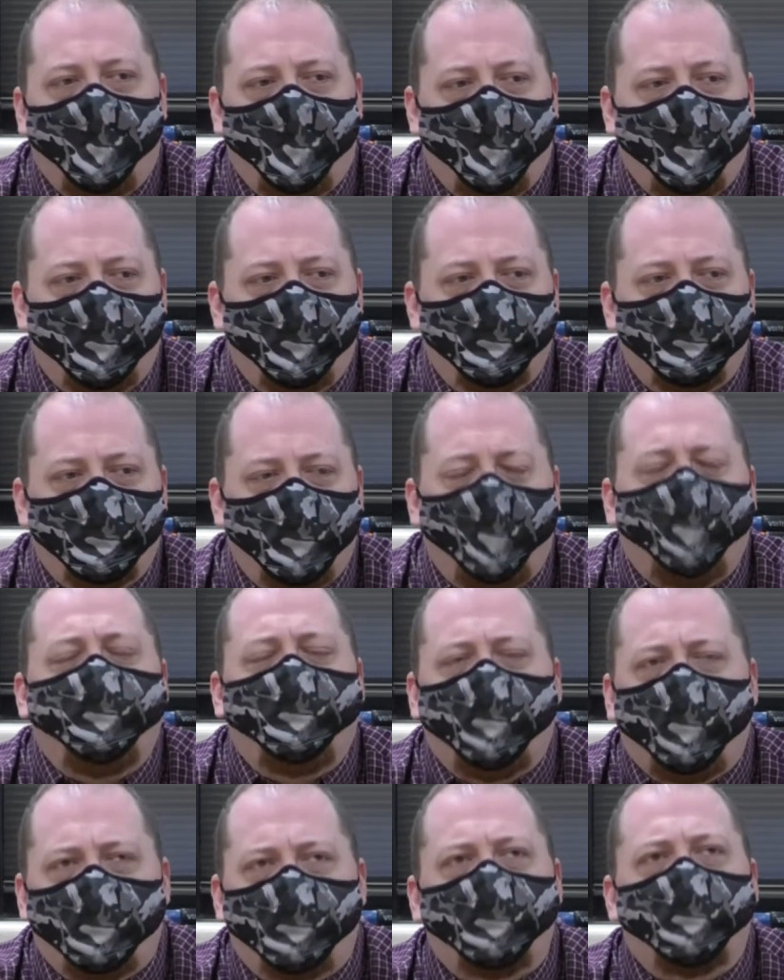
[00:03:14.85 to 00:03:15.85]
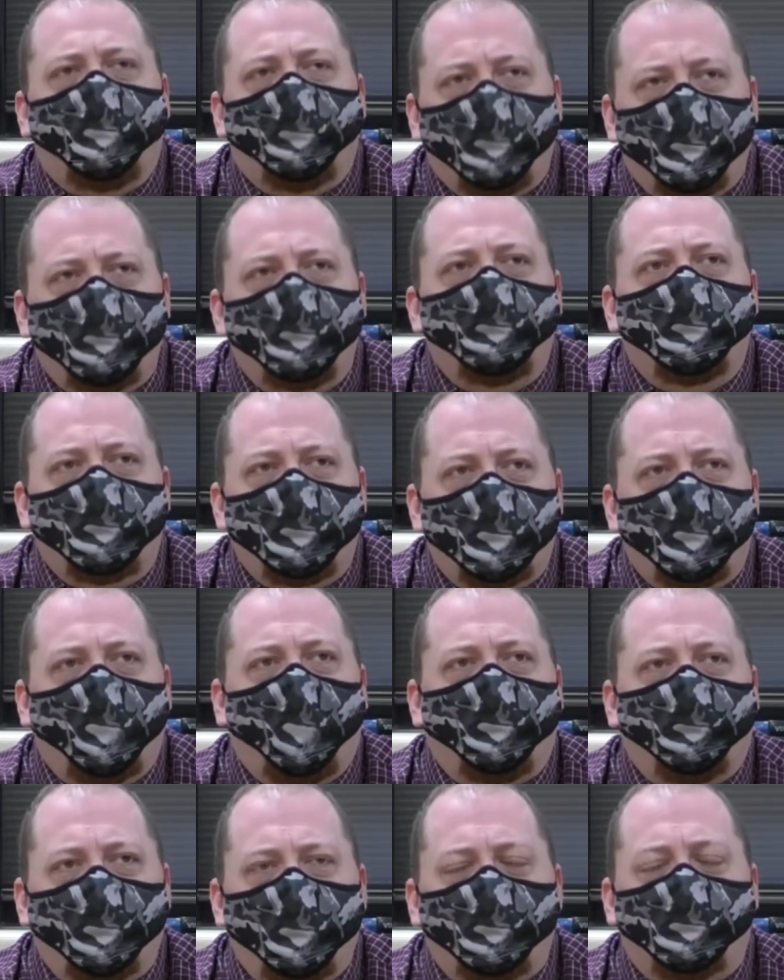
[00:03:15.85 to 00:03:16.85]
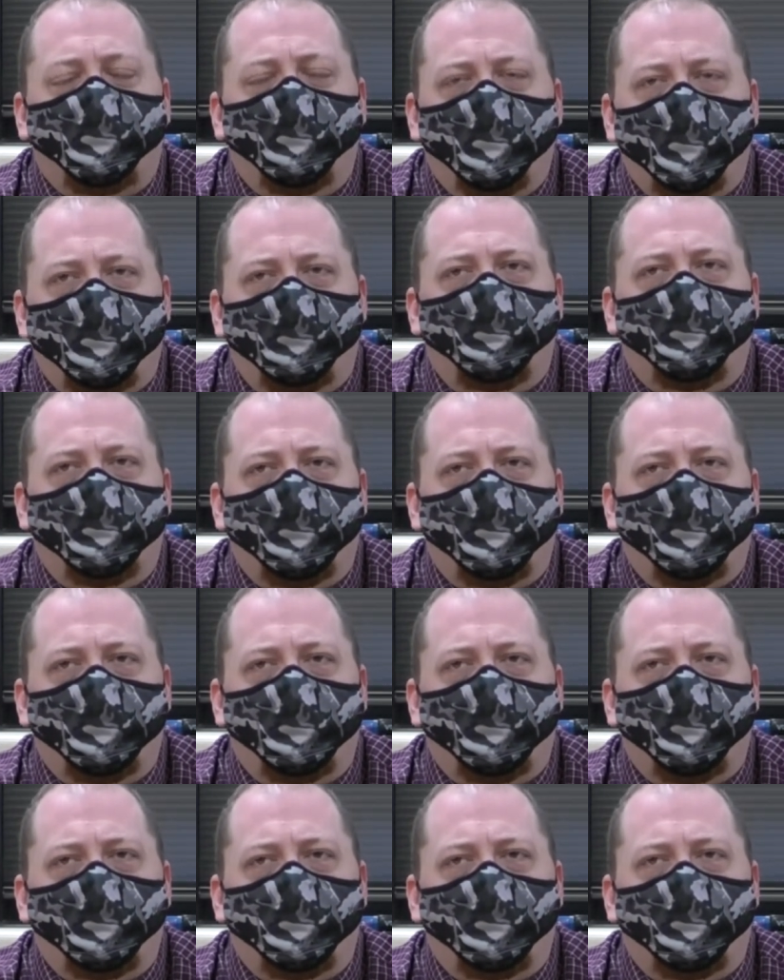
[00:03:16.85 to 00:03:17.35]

And caffeine. Coffee is a wonderful